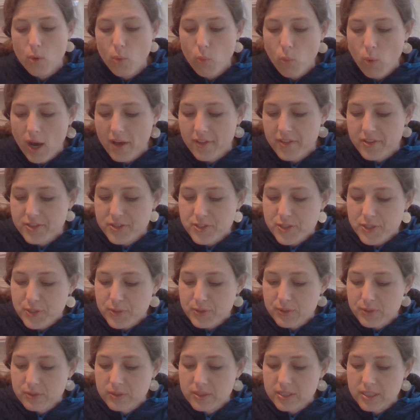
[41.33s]
While the
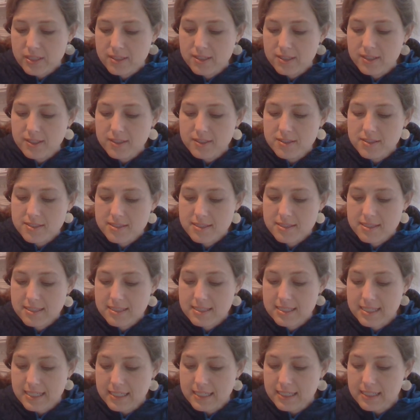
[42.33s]
two girls
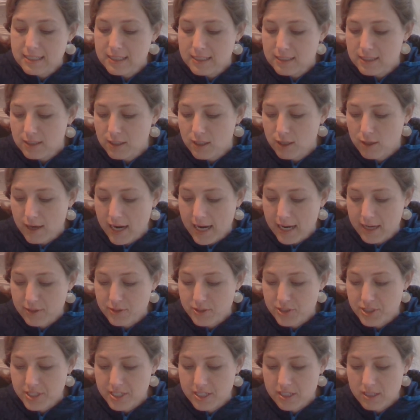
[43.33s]
still
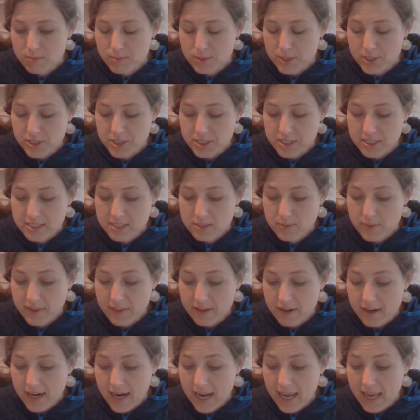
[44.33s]
crouched in the bushes with
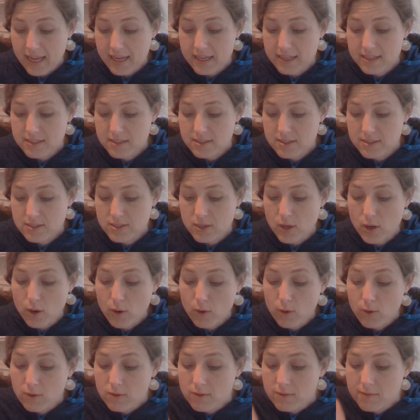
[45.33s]
their hands
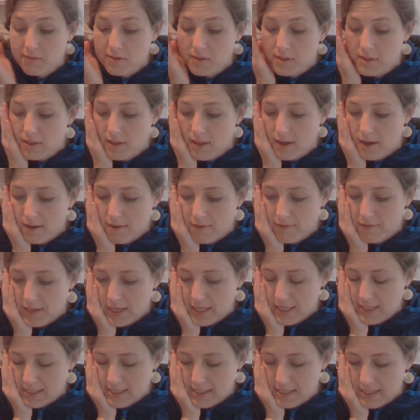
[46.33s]
over their
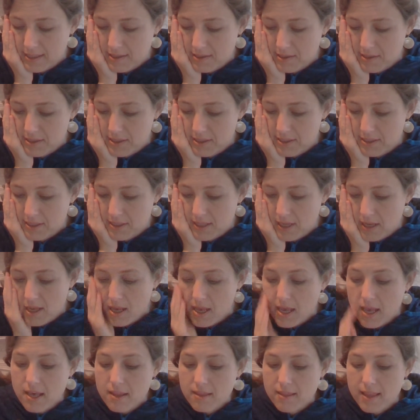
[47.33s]
faces,
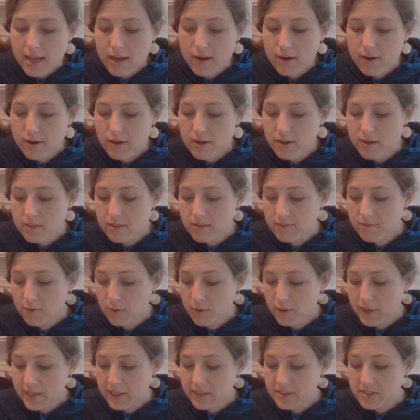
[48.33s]
they heard the
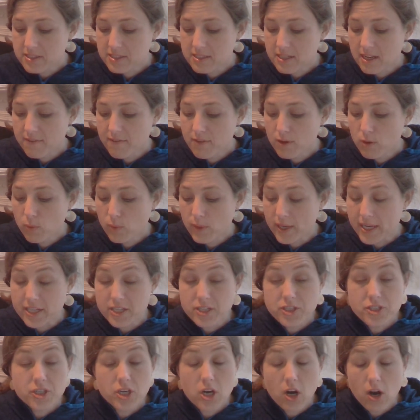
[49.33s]
voice of the
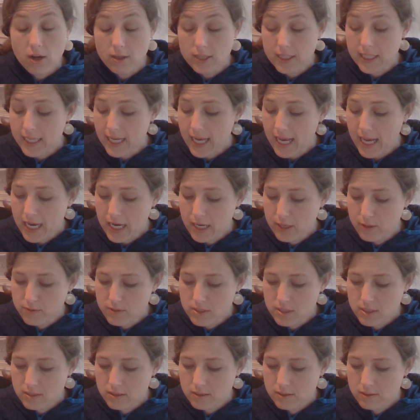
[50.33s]
witch calling
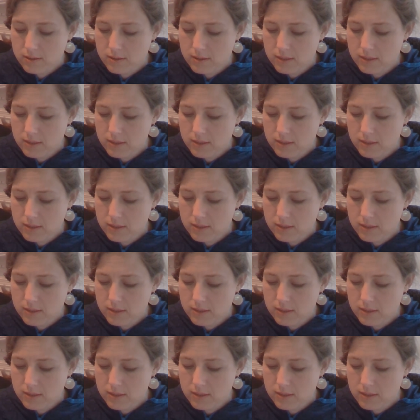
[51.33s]
out,